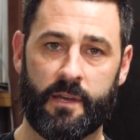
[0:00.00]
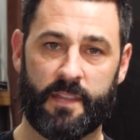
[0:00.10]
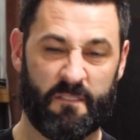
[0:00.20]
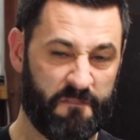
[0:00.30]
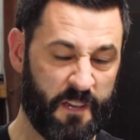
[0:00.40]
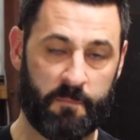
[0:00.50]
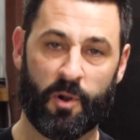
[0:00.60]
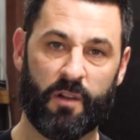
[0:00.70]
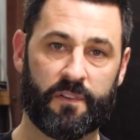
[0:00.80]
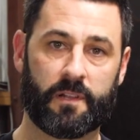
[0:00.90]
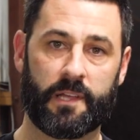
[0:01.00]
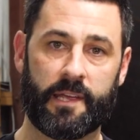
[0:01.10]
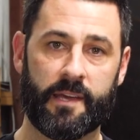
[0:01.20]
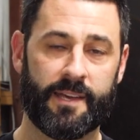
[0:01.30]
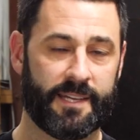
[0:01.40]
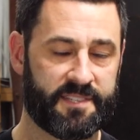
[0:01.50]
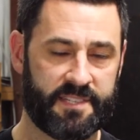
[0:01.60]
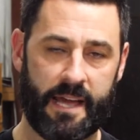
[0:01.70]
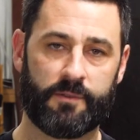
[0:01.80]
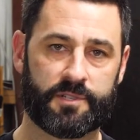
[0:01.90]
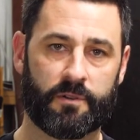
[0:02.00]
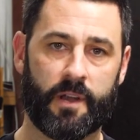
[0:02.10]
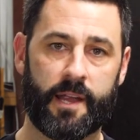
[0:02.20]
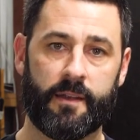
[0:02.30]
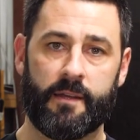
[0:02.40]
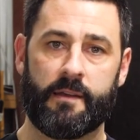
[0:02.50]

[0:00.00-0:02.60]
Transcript: They fit perfectly, it sounds great,